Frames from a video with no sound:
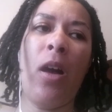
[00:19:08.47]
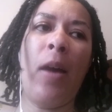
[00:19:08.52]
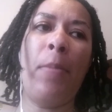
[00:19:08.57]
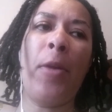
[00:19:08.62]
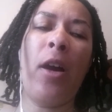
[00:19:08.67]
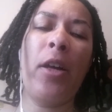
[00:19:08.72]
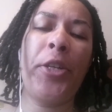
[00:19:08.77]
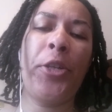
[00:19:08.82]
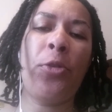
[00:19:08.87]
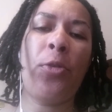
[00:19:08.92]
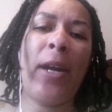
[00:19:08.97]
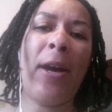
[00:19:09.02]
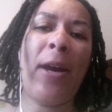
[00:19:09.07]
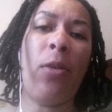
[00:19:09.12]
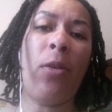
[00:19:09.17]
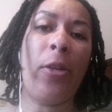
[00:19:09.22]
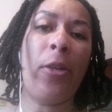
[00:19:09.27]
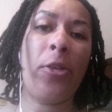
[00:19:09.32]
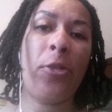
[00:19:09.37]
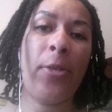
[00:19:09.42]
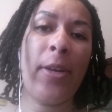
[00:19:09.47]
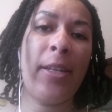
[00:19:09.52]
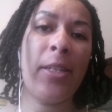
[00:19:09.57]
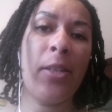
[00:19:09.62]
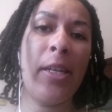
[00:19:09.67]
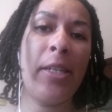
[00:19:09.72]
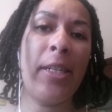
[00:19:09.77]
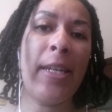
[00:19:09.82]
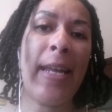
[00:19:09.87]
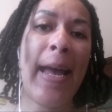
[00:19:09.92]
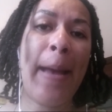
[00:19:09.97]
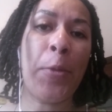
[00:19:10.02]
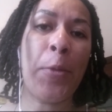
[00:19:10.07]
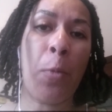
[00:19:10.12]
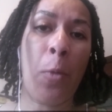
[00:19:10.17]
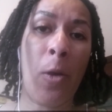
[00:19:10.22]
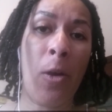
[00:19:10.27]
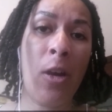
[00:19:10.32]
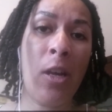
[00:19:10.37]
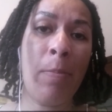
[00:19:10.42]
I'm not sure how other translation
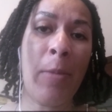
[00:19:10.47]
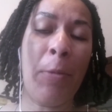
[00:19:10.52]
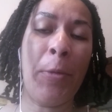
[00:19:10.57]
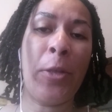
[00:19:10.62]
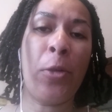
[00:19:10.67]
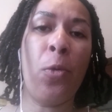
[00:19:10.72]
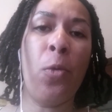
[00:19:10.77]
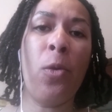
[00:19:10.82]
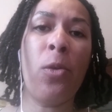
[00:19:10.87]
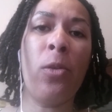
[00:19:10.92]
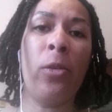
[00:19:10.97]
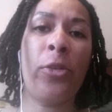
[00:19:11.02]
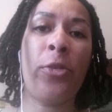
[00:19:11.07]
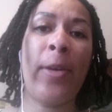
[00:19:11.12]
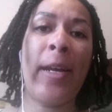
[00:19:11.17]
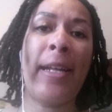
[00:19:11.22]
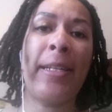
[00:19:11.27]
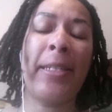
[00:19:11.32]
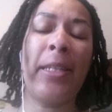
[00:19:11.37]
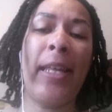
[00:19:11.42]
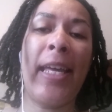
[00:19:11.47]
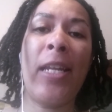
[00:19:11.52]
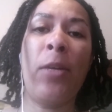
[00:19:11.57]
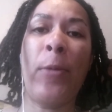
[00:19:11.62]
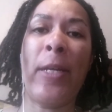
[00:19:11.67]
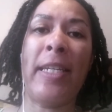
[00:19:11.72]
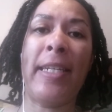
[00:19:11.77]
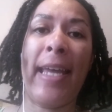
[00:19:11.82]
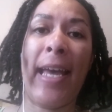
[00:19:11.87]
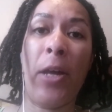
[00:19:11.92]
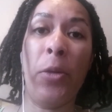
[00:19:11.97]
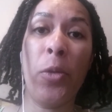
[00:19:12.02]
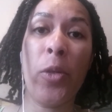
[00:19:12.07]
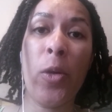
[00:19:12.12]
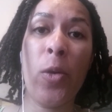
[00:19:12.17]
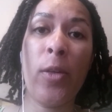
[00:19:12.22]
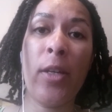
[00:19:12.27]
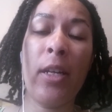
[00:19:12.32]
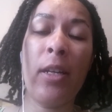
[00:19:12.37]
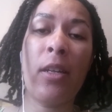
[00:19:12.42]
apps work, but with Google Translate, we
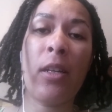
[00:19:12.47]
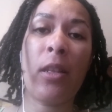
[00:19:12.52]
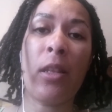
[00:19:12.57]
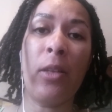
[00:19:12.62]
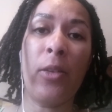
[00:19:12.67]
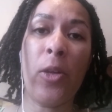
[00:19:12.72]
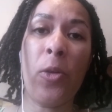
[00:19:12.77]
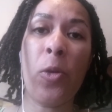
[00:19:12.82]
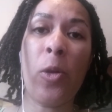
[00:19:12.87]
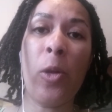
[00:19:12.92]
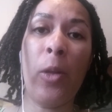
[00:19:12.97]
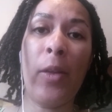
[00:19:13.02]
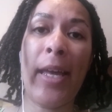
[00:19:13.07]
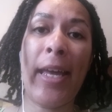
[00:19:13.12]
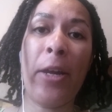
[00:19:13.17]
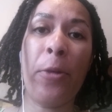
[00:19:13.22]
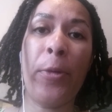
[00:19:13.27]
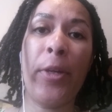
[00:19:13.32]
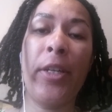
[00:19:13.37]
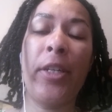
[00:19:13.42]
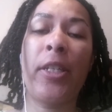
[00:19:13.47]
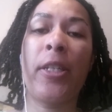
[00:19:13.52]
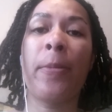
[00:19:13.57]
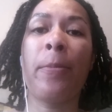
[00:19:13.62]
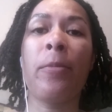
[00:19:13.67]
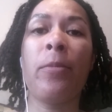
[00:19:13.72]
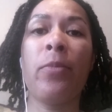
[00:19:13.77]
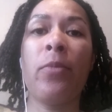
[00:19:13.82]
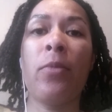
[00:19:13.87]
downloaded the local language.